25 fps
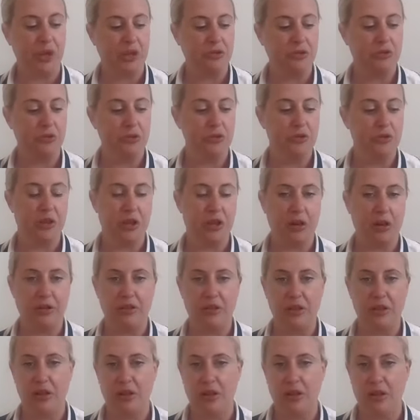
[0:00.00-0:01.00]
And true to
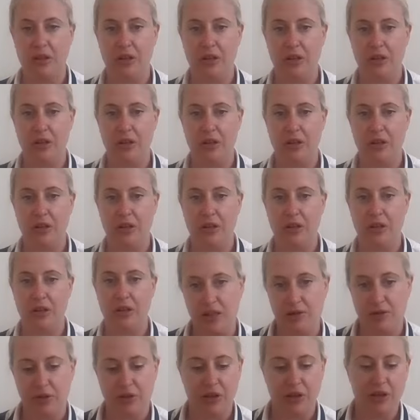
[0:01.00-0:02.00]
character, I, I
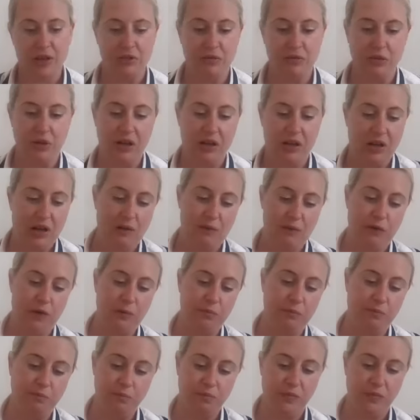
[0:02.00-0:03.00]
like the idea. I think it's really
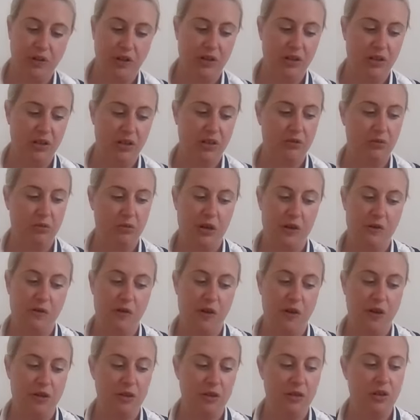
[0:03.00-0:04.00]
clever. I think it's really
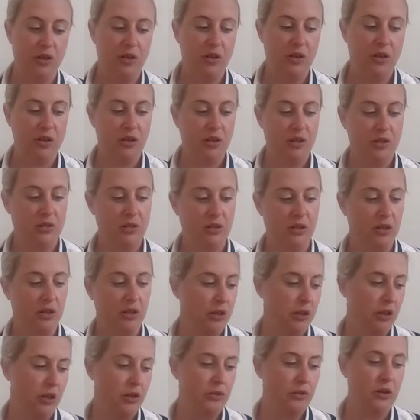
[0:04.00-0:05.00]
fun. So I'm
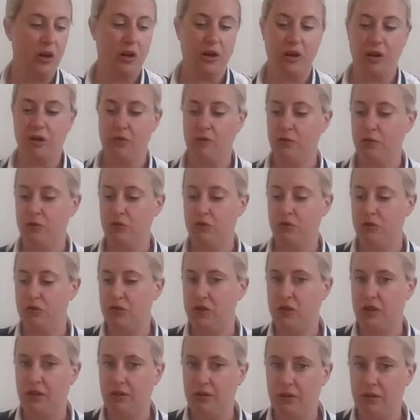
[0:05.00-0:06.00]
going to go nine for true
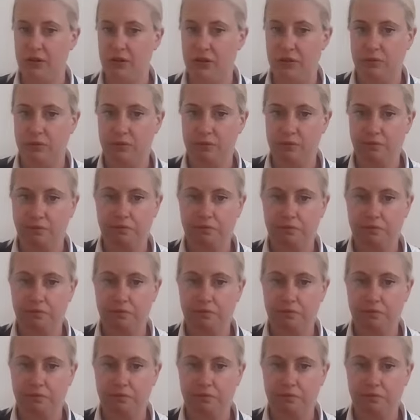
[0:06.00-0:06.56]
to character.